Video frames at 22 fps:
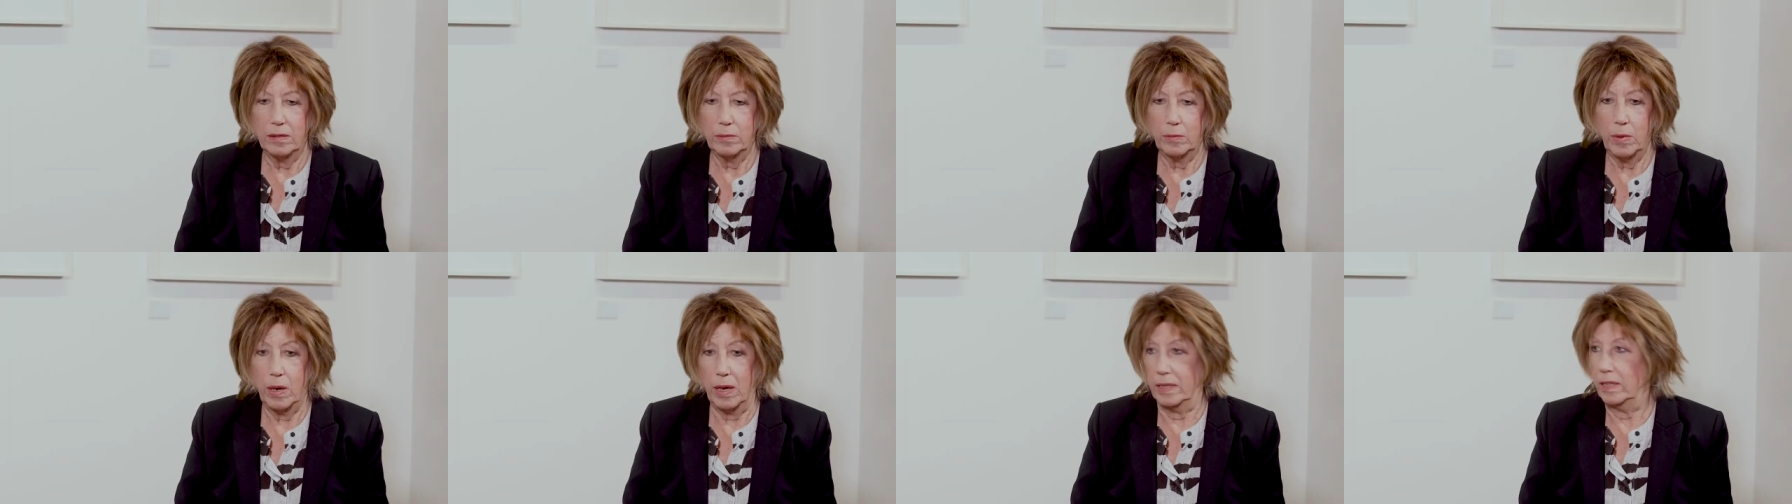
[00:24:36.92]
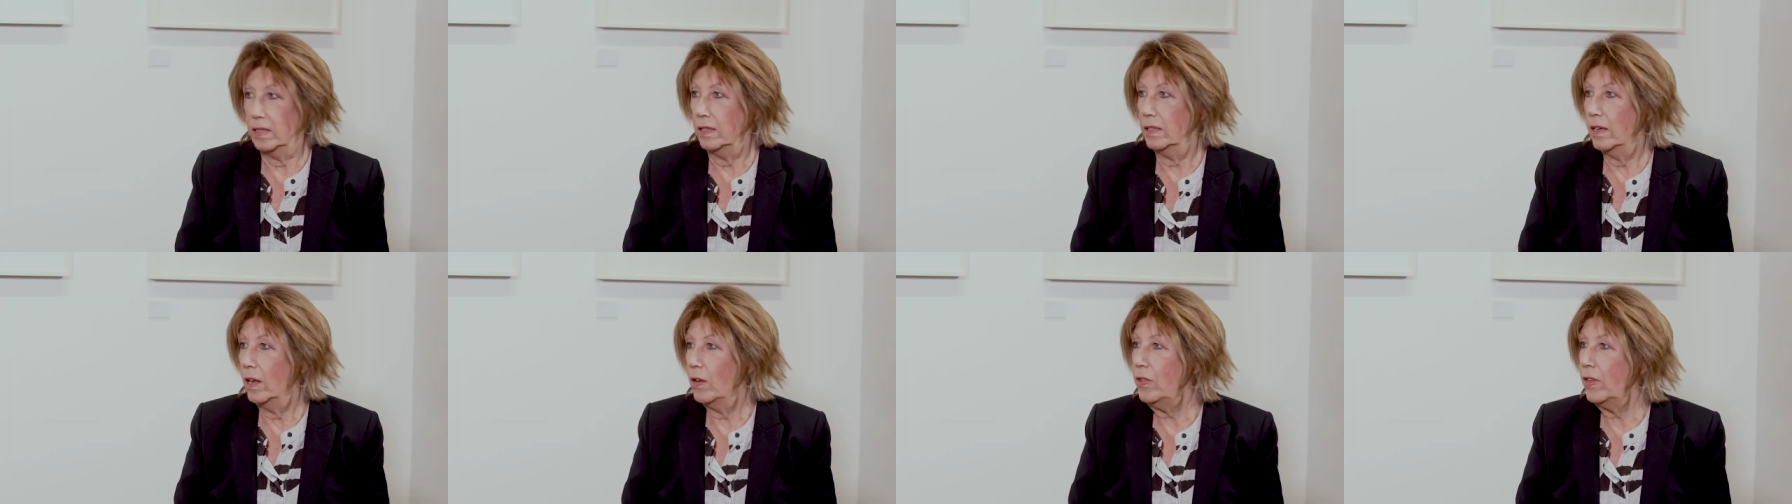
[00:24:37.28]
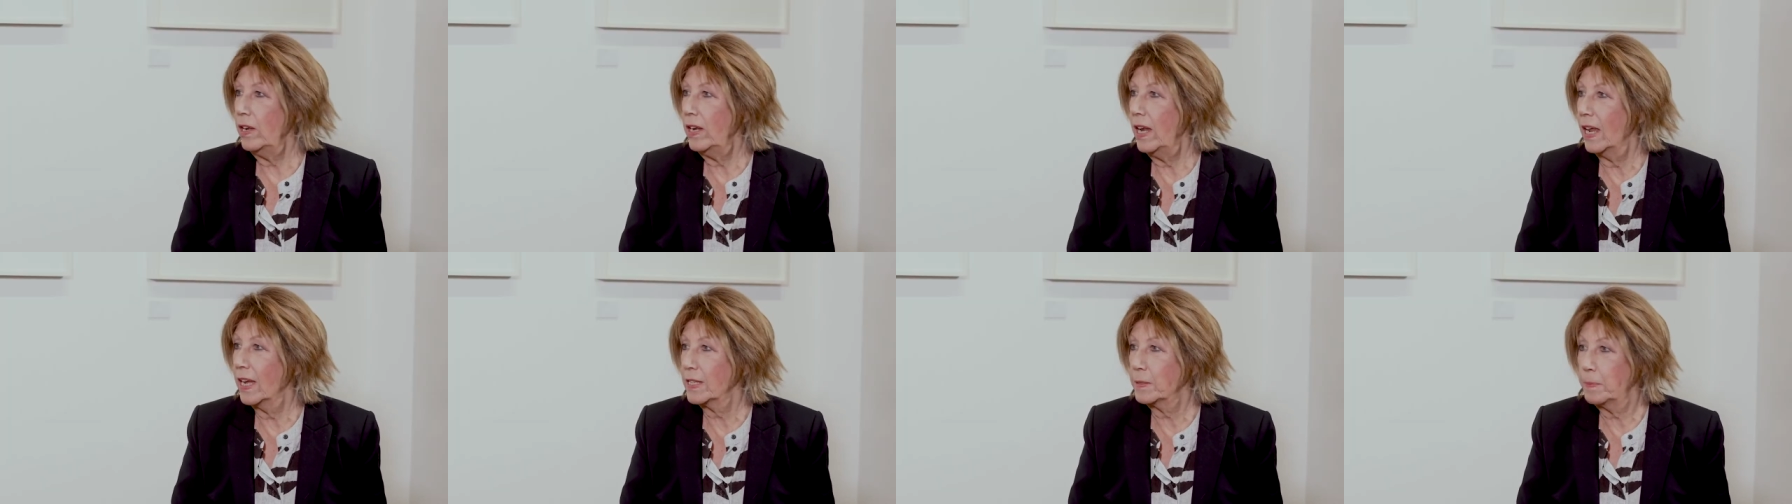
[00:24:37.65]
Well, I didn't know
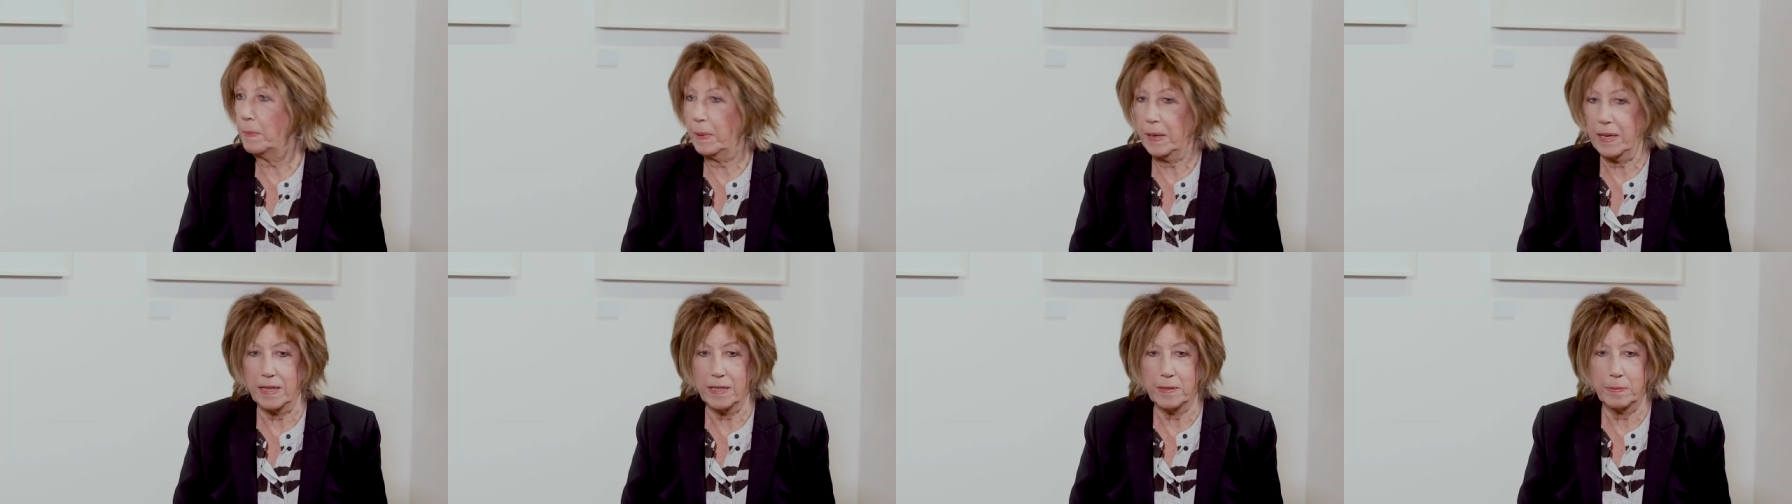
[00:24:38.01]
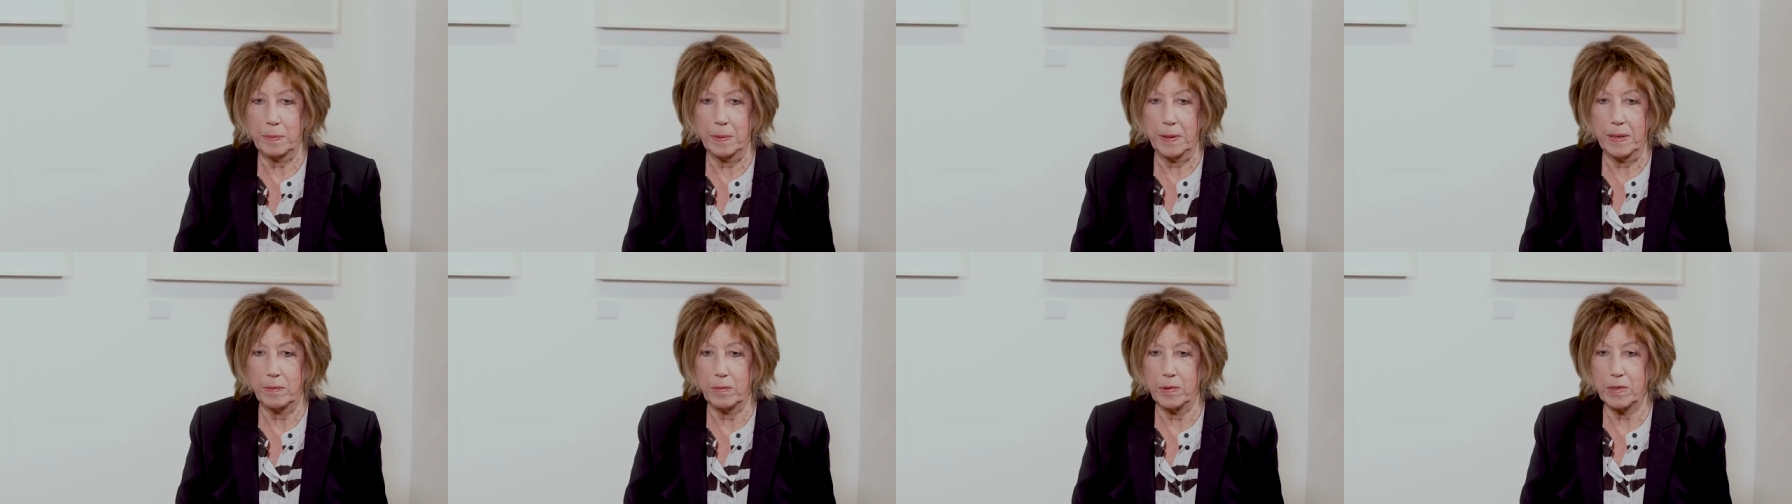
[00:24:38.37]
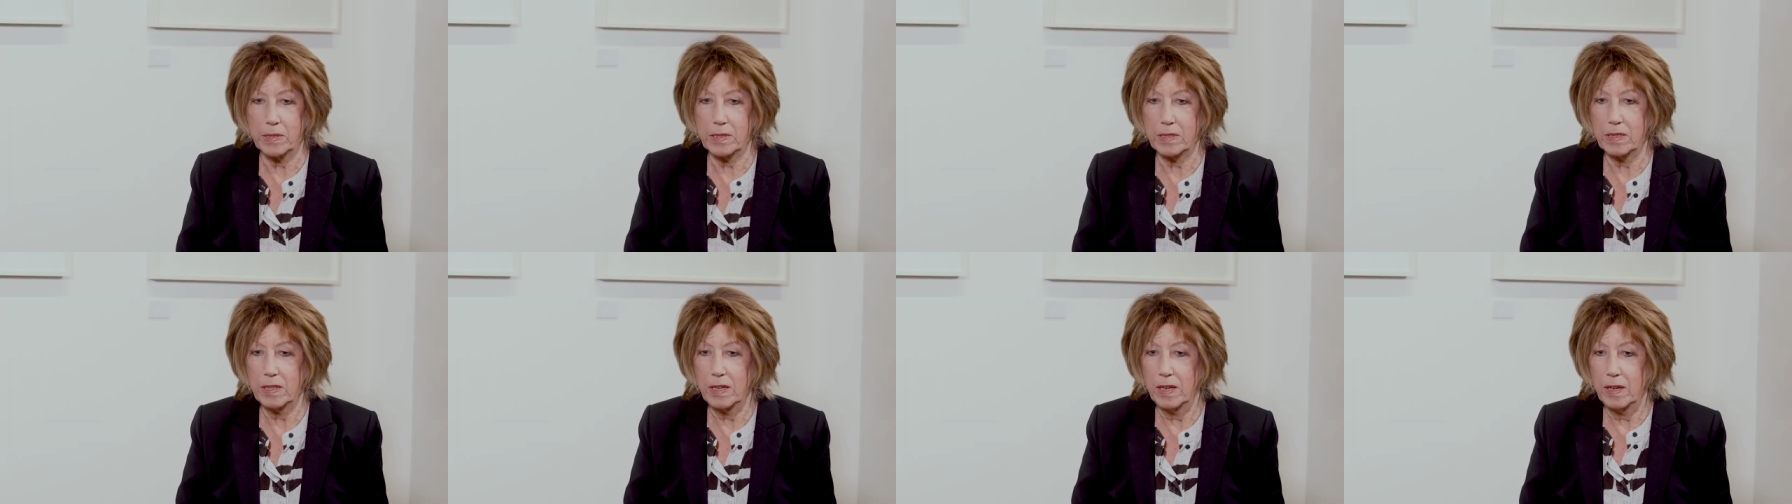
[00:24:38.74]
the next piece, but it
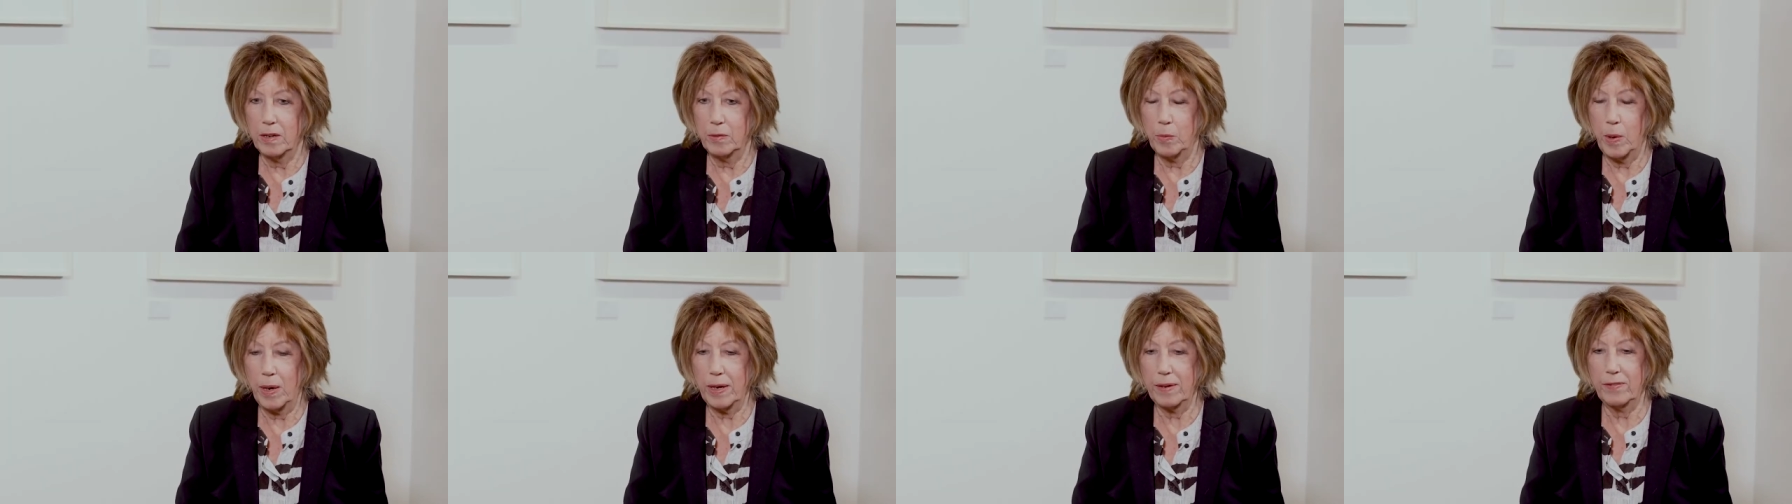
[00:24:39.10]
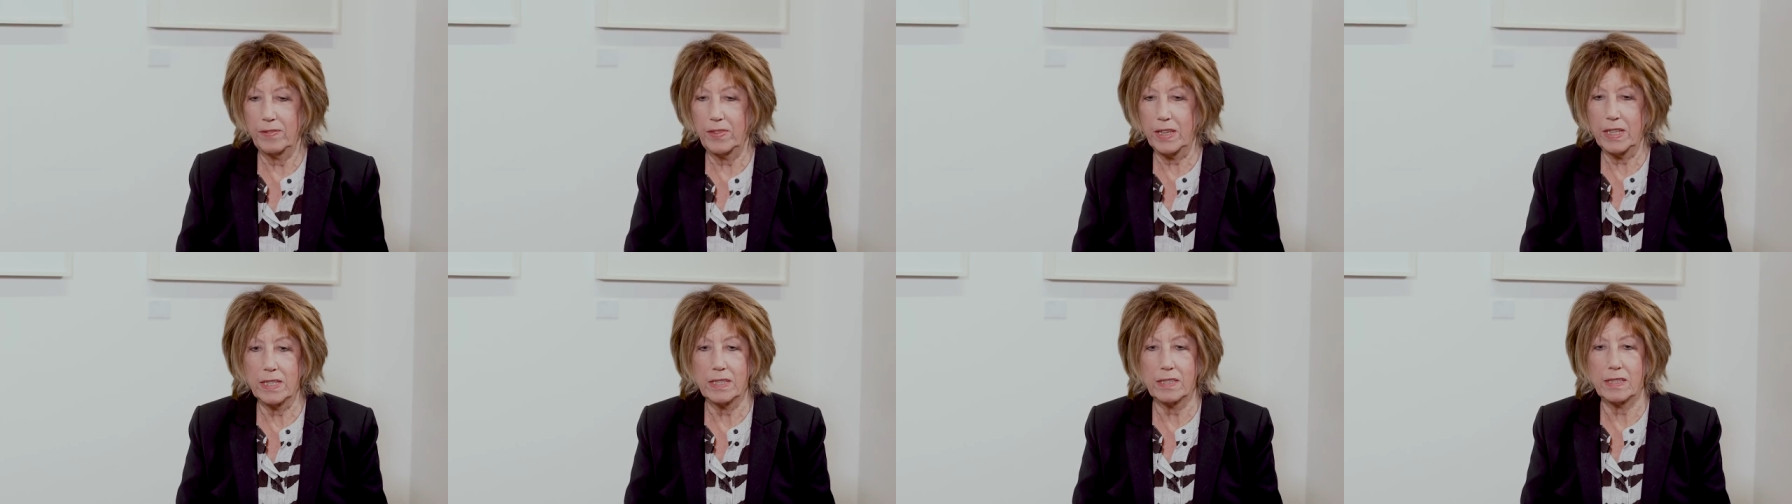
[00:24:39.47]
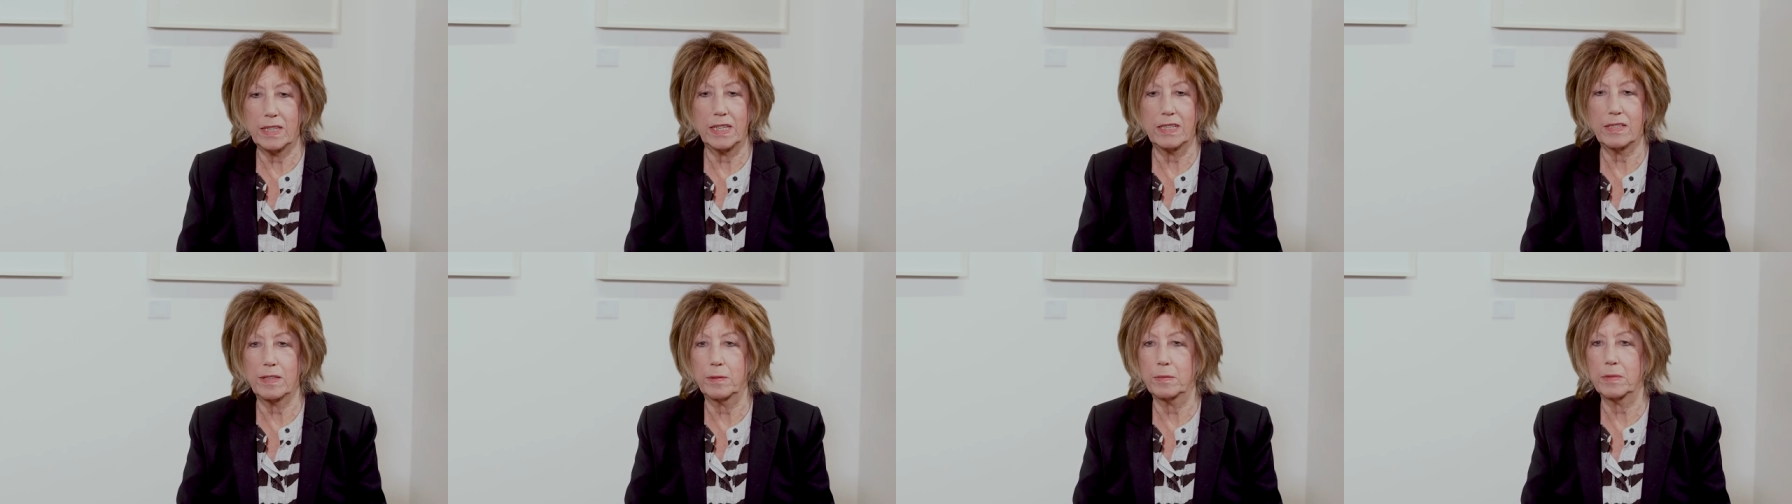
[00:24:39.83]
was one of these things,